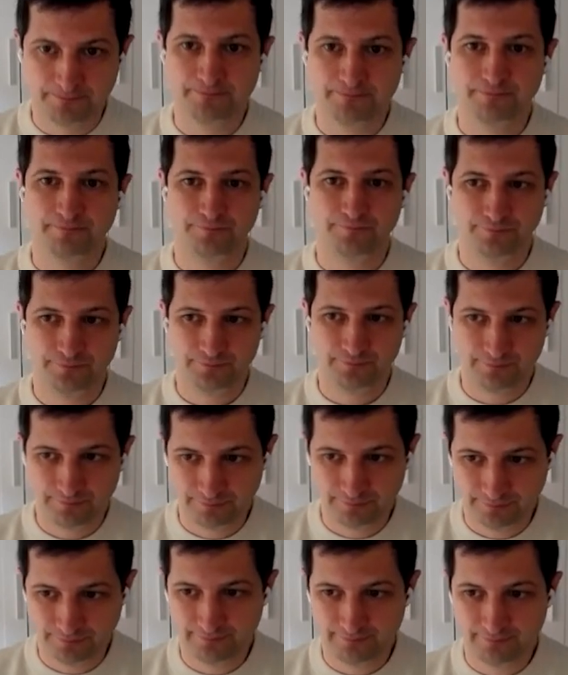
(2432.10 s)

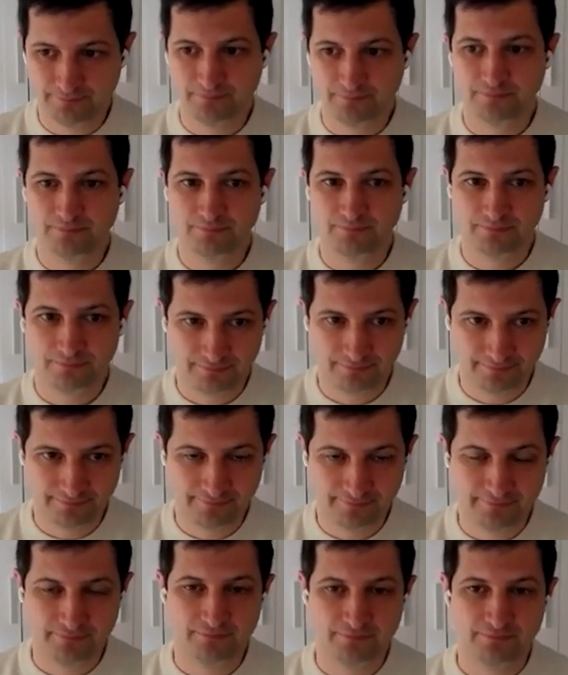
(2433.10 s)

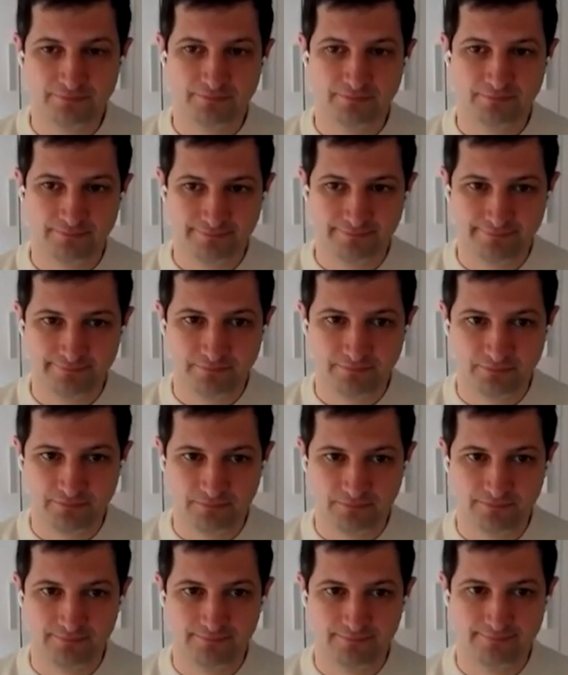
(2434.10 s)

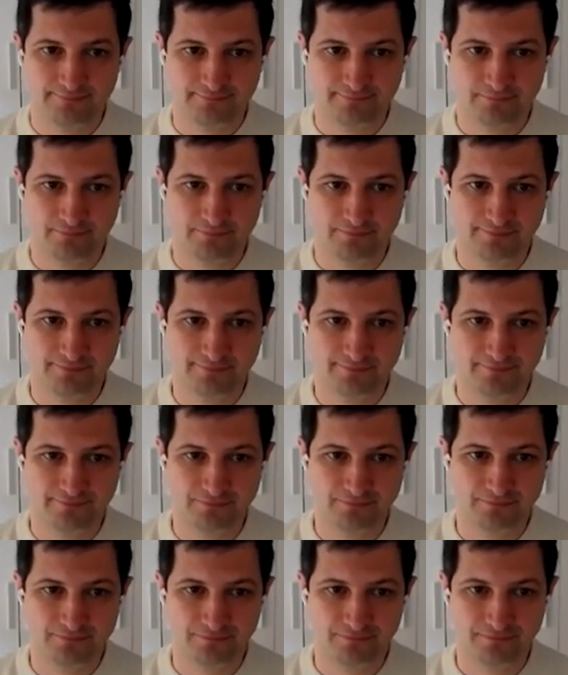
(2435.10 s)

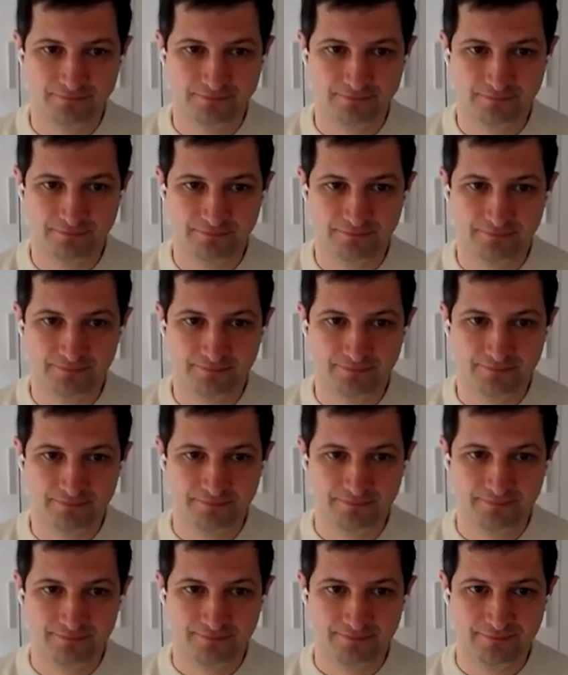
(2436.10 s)

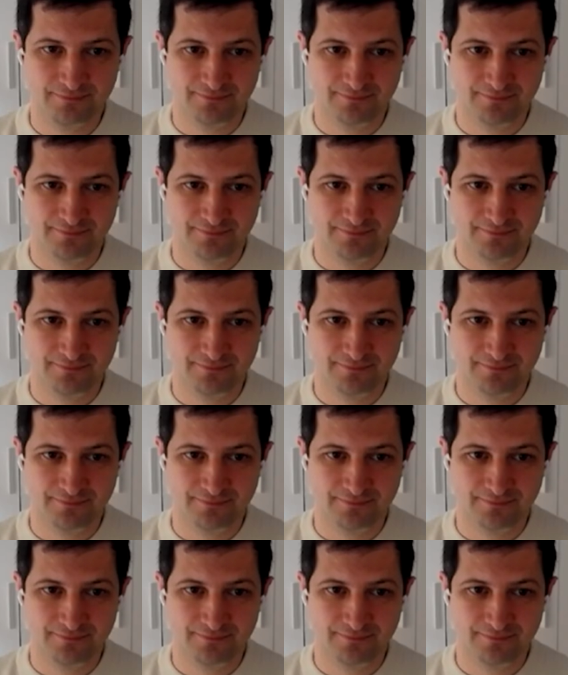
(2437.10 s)
[no speech]